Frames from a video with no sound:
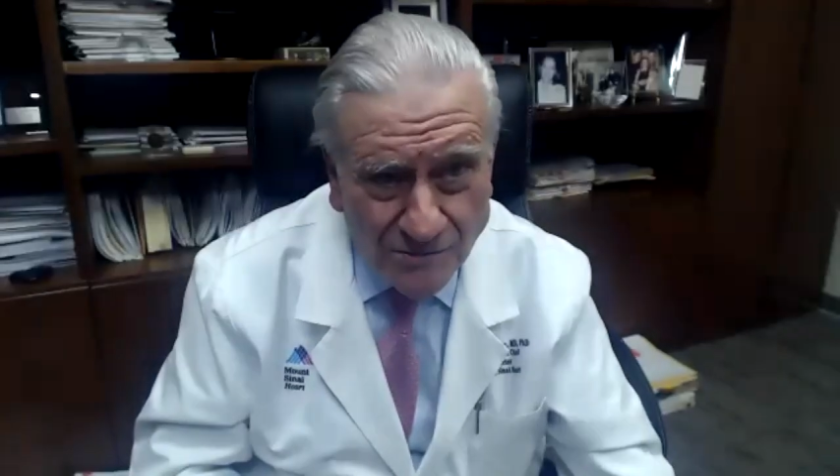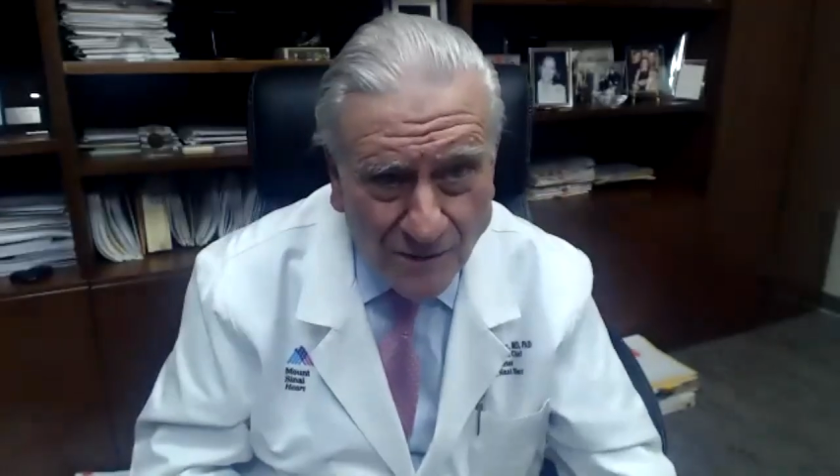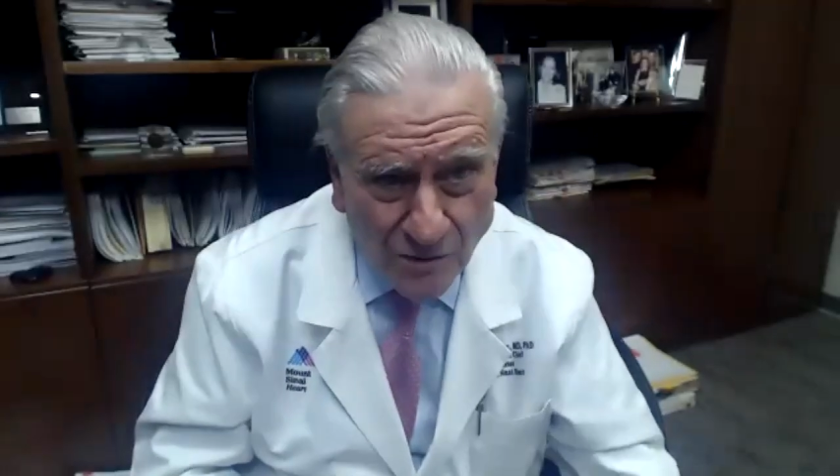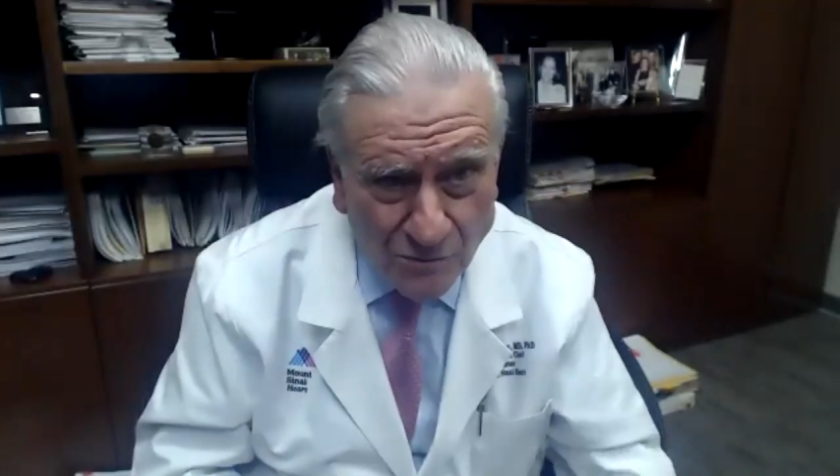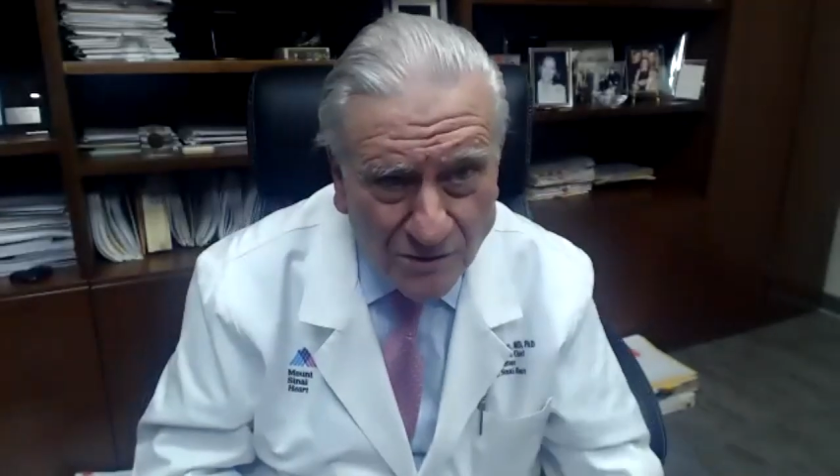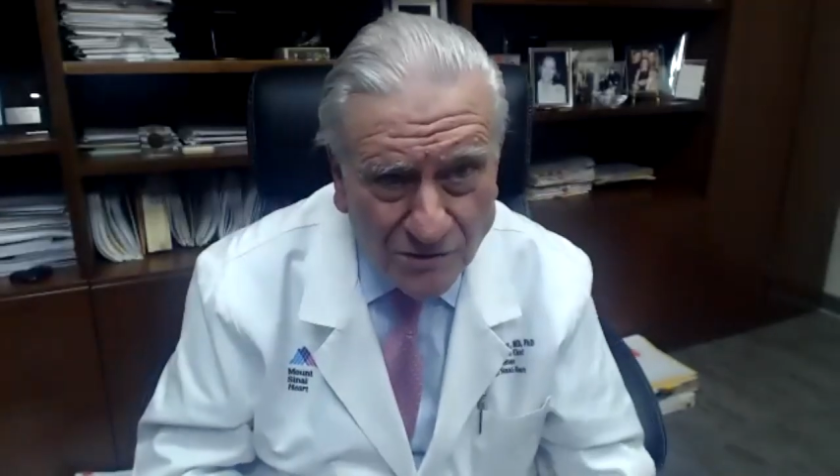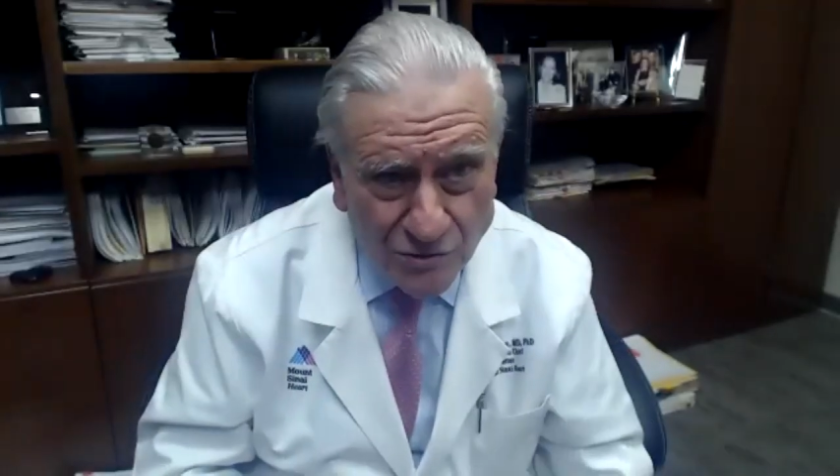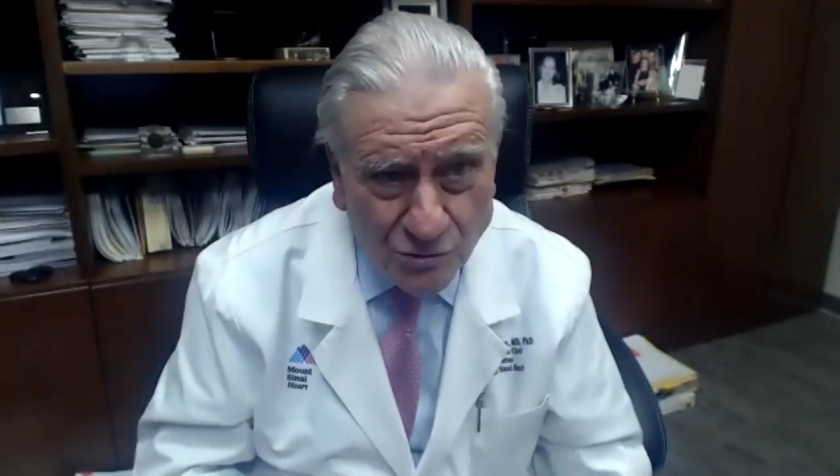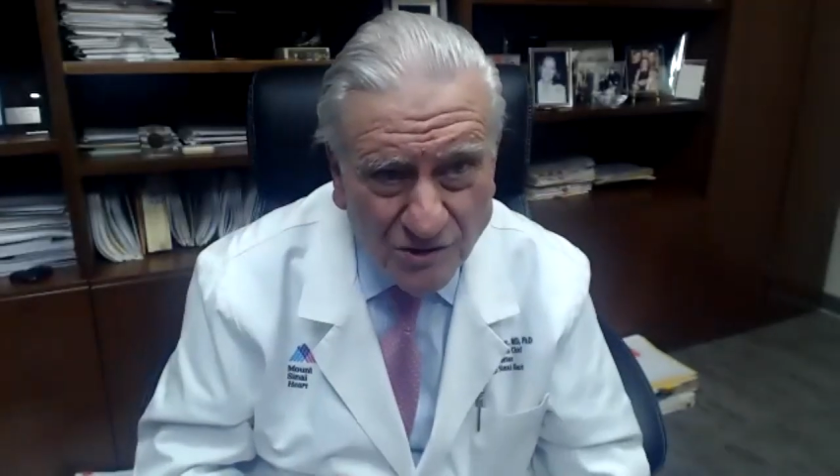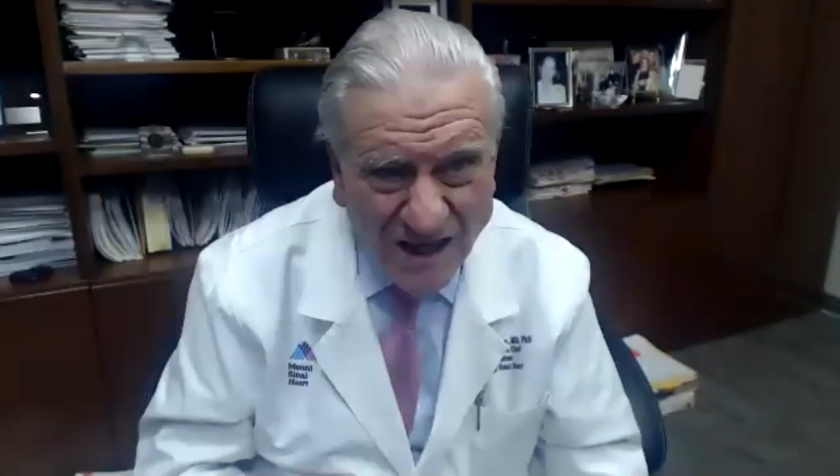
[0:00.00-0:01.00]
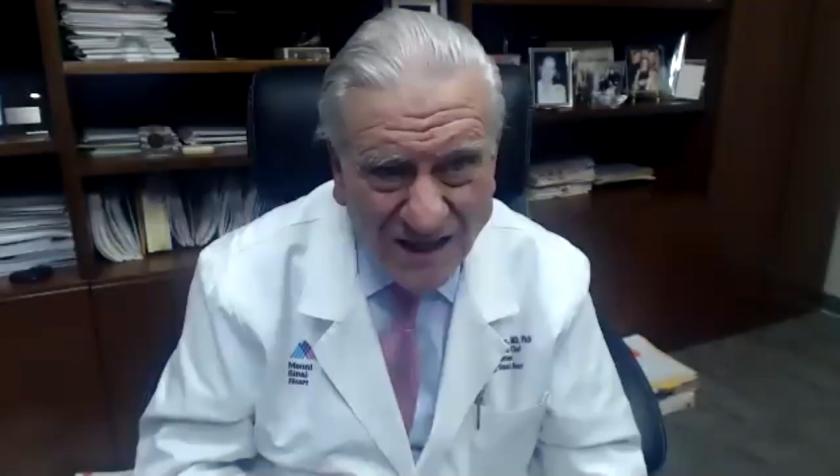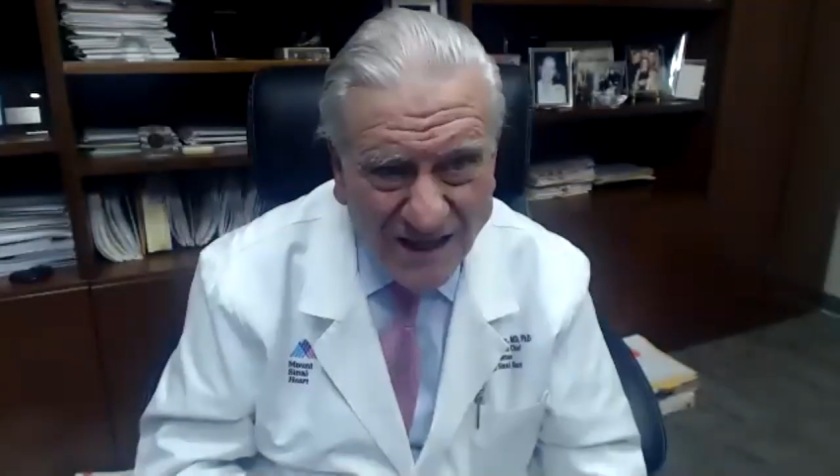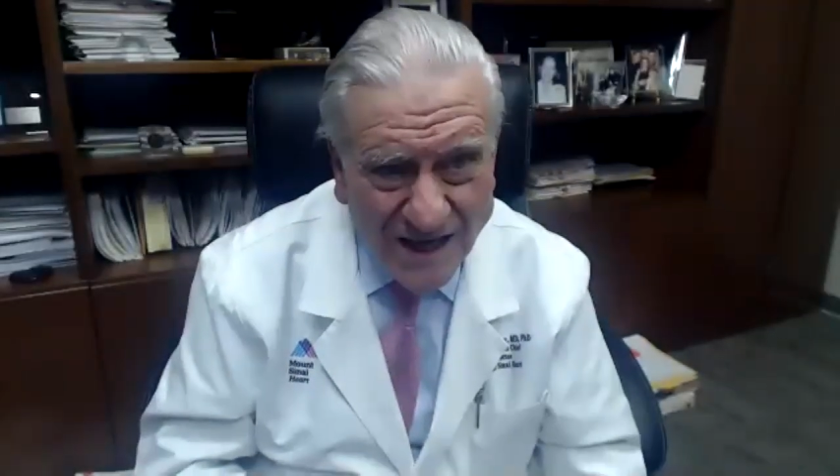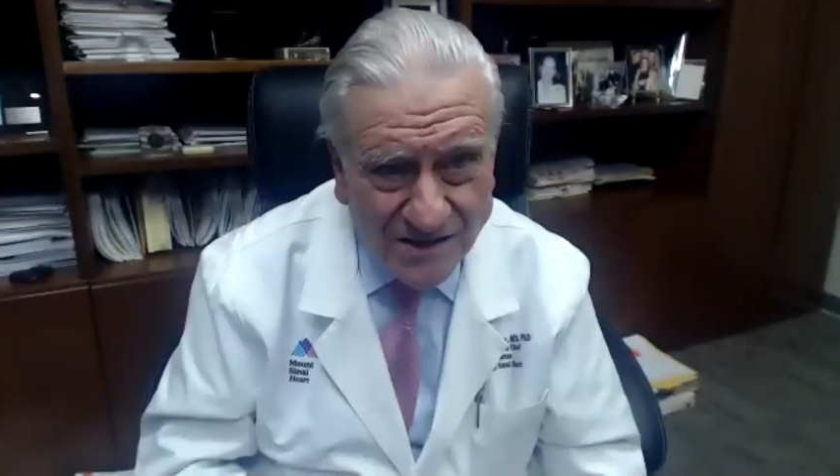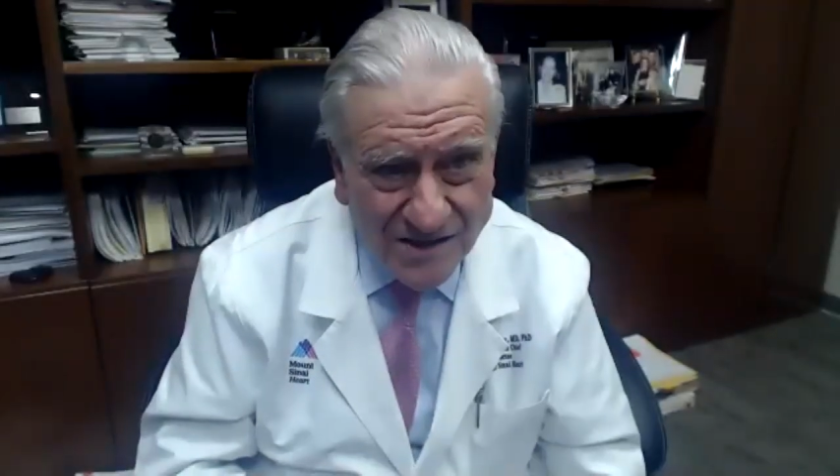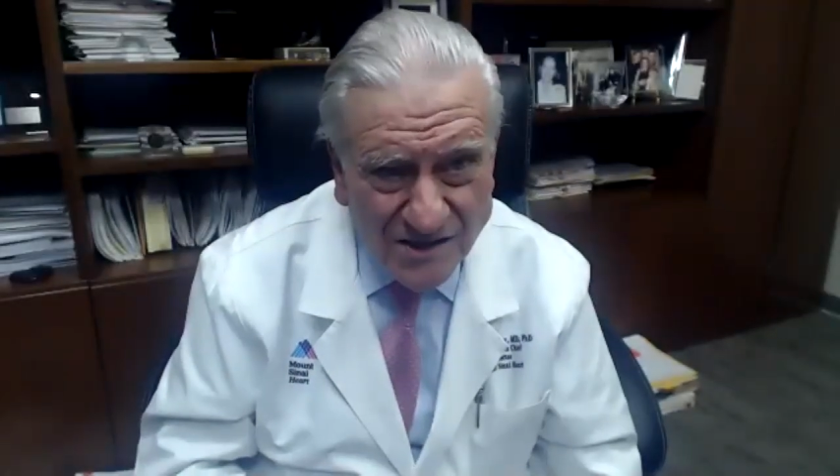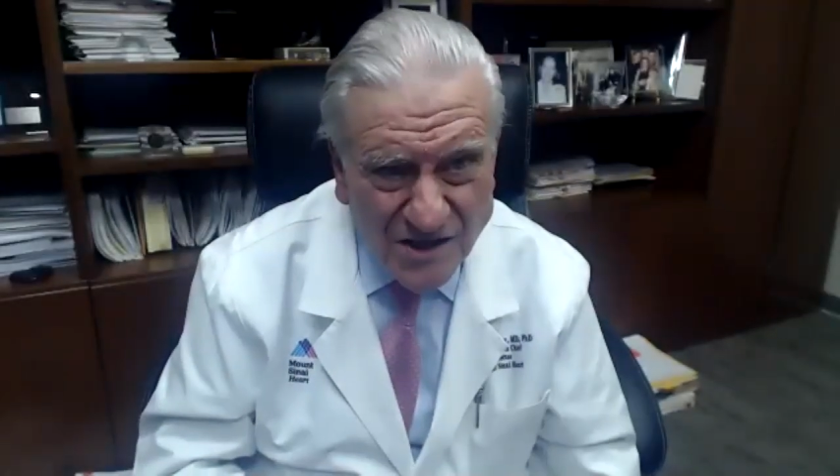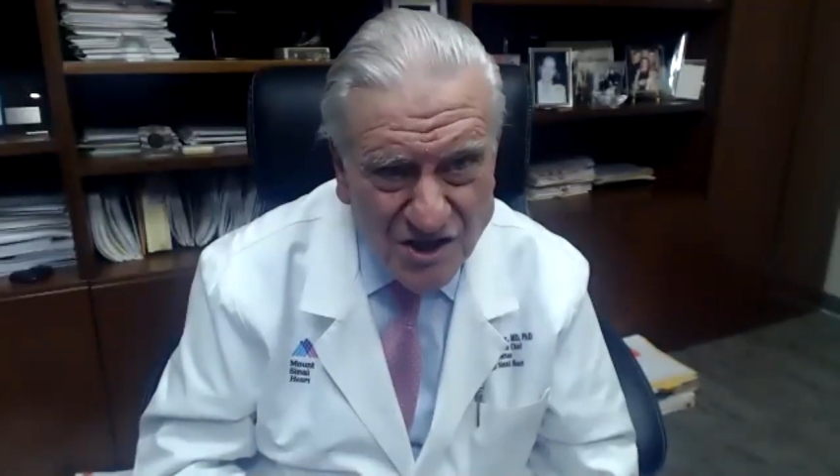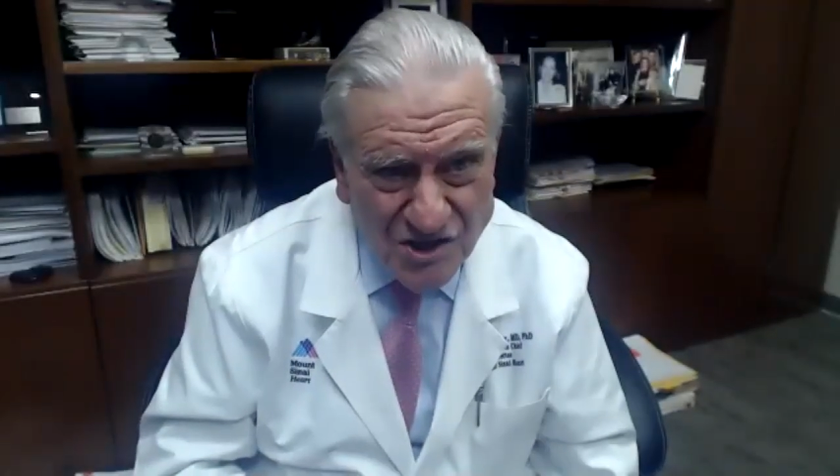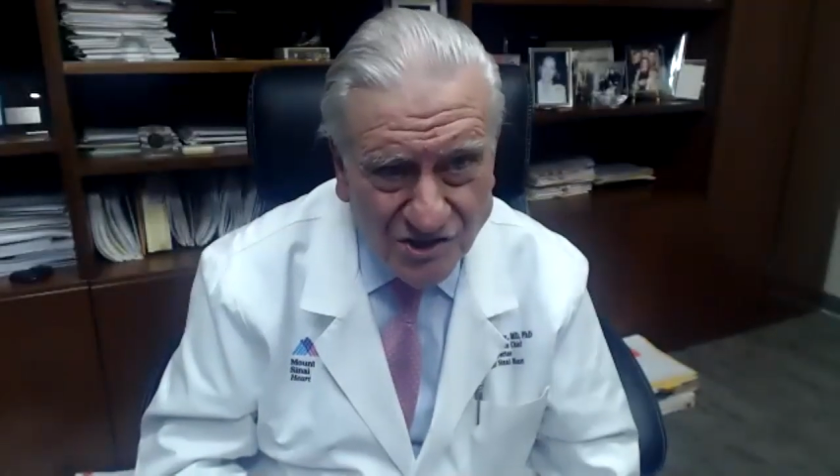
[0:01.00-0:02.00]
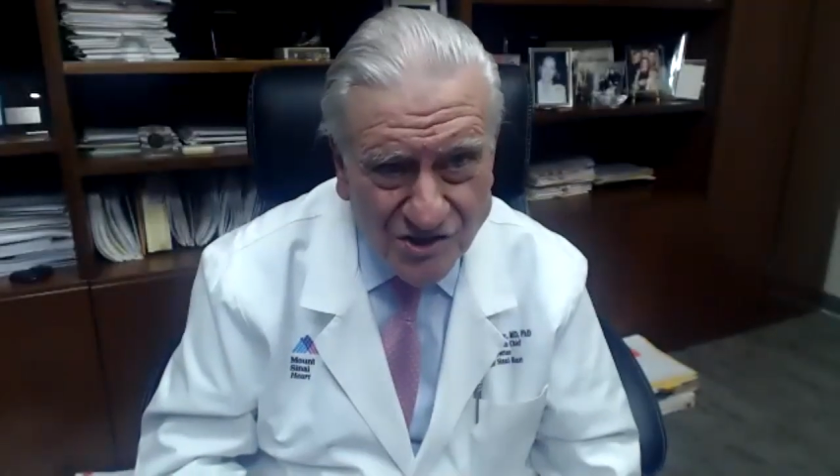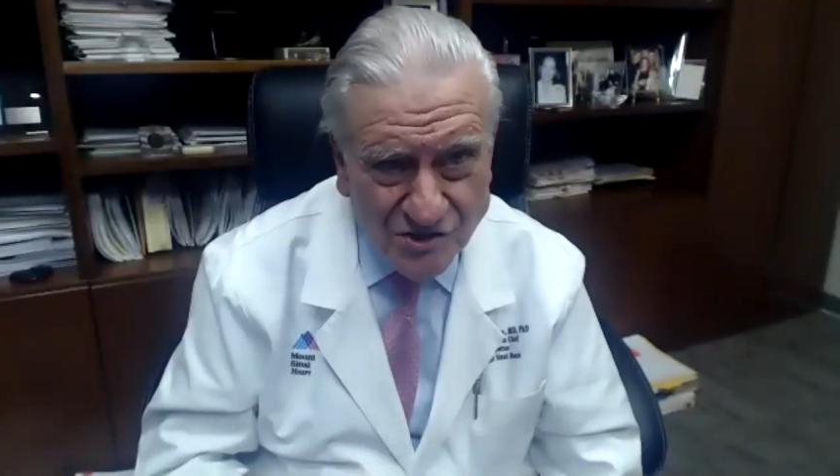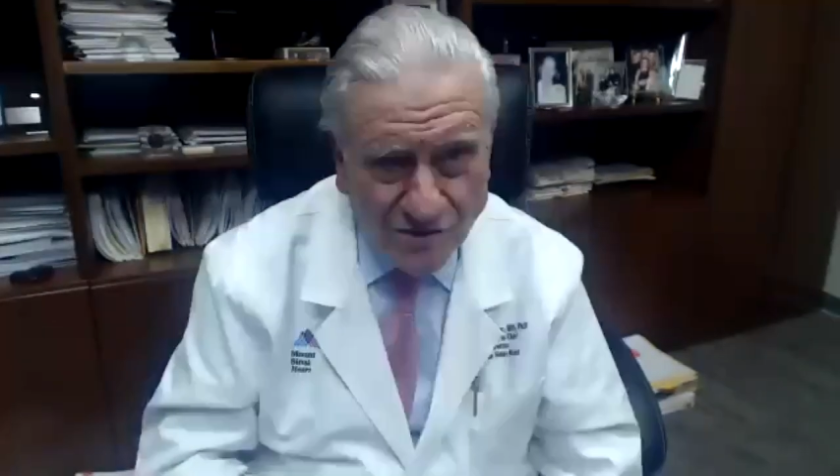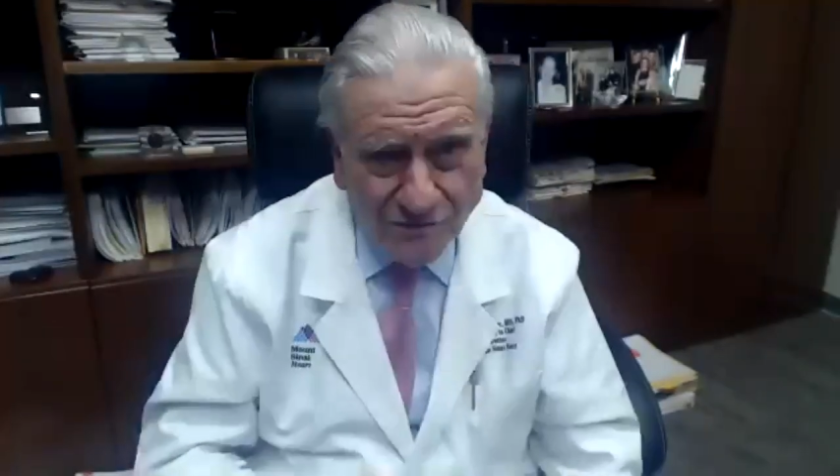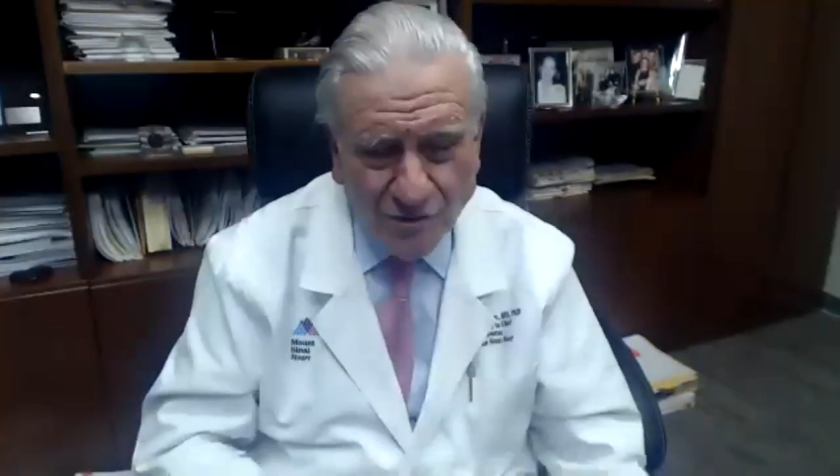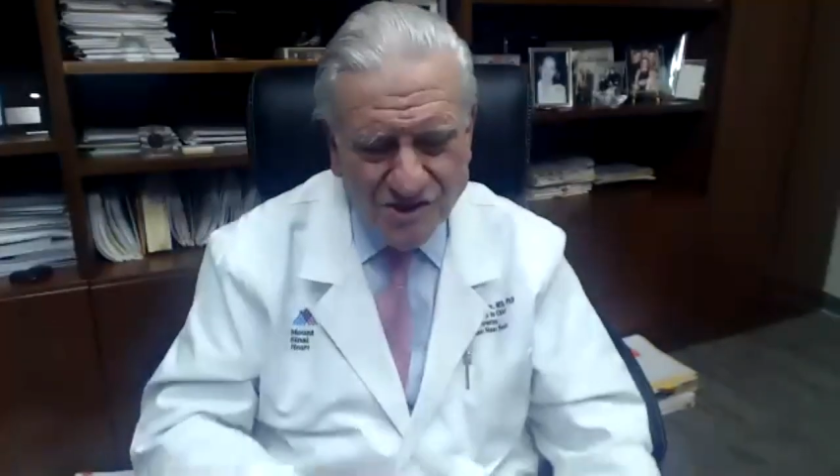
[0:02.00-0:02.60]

Mount Ventoux and I liked the nature and so forth.